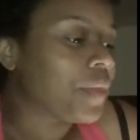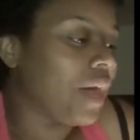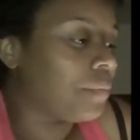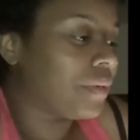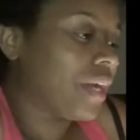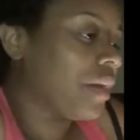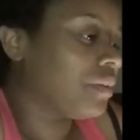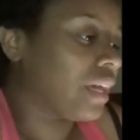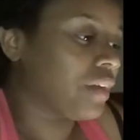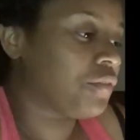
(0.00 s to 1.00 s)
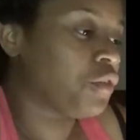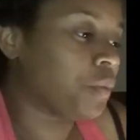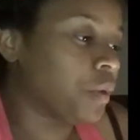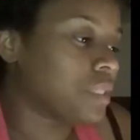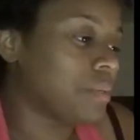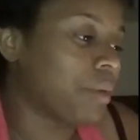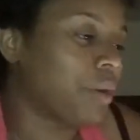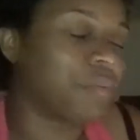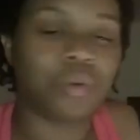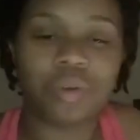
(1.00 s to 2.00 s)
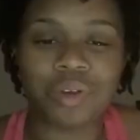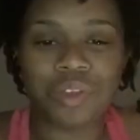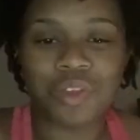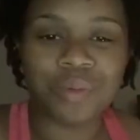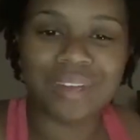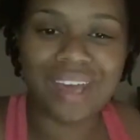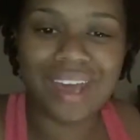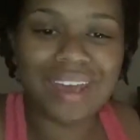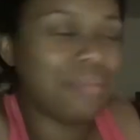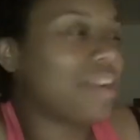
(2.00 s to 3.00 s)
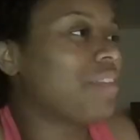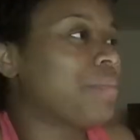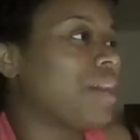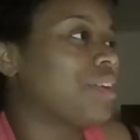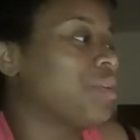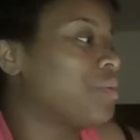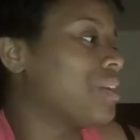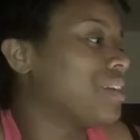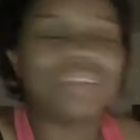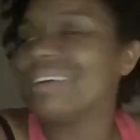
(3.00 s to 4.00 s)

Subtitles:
I put out, like, a few posts about I'm doing a Q&A, but everybody don't want to